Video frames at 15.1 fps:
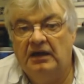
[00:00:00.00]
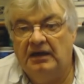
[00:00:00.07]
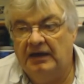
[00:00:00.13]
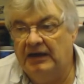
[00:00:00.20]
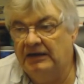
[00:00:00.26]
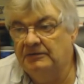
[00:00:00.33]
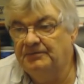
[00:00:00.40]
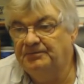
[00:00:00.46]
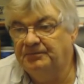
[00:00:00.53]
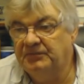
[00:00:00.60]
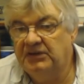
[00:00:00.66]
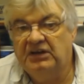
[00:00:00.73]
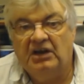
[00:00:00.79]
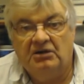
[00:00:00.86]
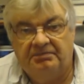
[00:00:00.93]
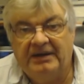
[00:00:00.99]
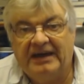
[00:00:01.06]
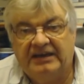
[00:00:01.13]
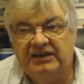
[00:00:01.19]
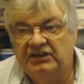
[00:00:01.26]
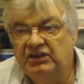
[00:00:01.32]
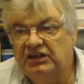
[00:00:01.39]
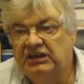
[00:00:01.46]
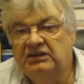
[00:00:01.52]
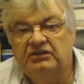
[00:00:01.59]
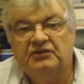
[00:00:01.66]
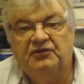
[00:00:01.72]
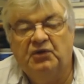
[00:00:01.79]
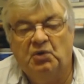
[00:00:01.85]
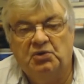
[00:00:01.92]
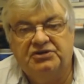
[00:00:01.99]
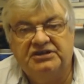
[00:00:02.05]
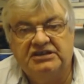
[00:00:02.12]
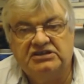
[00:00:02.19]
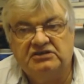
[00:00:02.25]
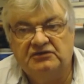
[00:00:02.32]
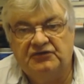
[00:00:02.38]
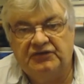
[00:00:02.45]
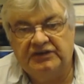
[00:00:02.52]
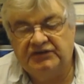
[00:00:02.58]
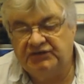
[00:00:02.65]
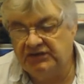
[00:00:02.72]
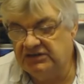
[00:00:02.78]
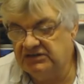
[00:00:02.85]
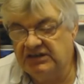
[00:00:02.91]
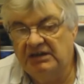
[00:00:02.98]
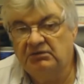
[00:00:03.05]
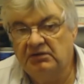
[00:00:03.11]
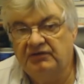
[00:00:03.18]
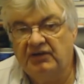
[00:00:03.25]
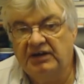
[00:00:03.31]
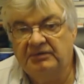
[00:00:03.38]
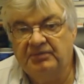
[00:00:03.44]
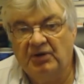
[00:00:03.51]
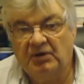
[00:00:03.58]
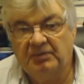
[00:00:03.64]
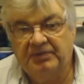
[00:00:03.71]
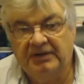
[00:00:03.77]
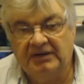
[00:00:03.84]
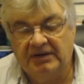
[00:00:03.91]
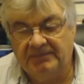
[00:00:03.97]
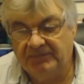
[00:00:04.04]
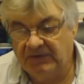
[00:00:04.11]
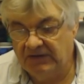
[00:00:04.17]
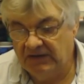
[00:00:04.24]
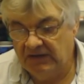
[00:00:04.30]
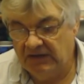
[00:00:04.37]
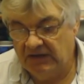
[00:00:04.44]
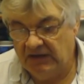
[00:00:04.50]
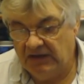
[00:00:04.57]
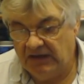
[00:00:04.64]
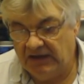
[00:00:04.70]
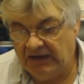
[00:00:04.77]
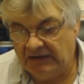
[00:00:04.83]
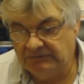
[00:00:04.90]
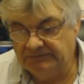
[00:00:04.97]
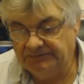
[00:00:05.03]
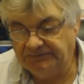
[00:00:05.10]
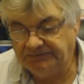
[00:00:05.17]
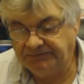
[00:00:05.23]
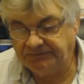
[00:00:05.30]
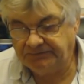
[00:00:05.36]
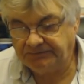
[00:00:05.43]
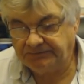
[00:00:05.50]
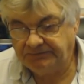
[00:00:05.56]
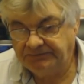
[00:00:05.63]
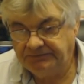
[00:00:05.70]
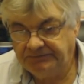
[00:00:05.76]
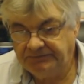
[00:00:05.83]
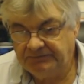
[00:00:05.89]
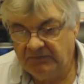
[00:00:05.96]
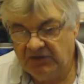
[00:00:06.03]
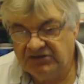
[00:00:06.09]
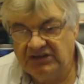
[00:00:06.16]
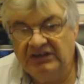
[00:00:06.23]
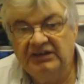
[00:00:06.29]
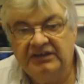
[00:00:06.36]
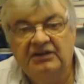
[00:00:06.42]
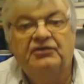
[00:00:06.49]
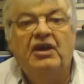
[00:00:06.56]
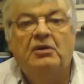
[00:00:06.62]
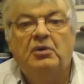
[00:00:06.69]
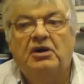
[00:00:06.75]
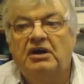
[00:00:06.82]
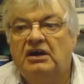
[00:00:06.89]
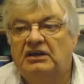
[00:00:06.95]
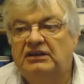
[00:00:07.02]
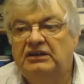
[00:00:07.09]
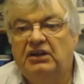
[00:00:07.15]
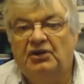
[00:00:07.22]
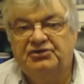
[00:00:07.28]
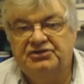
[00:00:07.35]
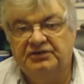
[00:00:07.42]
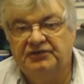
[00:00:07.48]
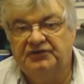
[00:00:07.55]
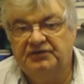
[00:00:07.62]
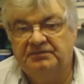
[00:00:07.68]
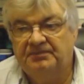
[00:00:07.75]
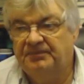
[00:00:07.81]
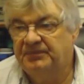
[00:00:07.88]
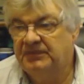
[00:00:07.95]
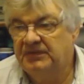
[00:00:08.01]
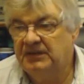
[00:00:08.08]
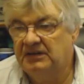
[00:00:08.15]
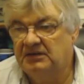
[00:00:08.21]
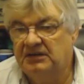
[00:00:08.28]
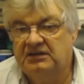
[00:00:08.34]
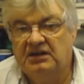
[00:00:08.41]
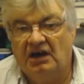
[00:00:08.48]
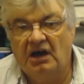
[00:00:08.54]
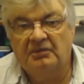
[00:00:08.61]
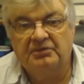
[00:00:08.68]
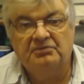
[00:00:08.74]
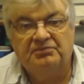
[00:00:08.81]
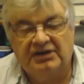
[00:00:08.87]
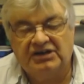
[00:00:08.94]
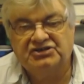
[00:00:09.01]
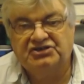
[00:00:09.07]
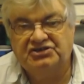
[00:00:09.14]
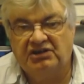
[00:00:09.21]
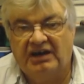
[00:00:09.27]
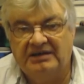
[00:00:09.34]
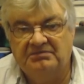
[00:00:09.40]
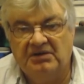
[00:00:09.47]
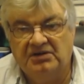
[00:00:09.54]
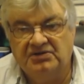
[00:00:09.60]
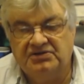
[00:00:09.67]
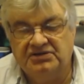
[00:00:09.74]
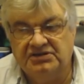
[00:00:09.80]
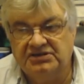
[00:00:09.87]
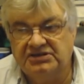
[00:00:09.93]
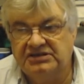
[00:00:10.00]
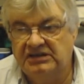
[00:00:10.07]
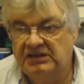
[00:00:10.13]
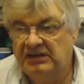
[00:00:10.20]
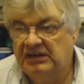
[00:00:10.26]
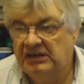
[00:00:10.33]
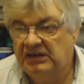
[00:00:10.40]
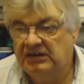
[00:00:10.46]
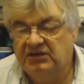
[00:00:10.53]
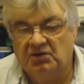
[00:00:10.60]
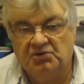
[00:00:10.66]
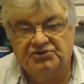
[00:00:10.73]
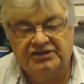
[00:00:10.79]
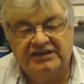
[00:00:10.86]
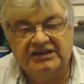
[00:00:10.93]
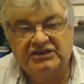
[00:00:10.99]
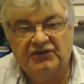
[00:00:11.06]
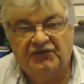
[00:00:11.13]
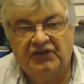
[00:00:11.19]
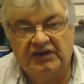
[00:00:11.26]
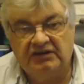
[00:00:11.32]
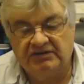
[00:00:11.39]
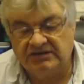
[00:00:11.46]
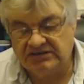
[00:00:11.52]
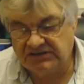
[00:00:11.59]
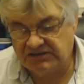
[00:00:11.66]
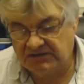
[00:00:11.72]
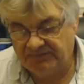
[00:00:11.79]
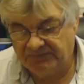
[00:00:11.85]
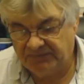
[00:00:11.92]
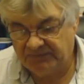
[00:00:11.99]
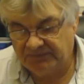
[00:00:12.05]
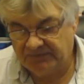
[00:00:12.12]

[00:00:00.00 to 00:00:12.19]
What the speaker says: you know, back in the 40s and 50s. They were very popular. There were a lot of carbon brush type motors causing interference.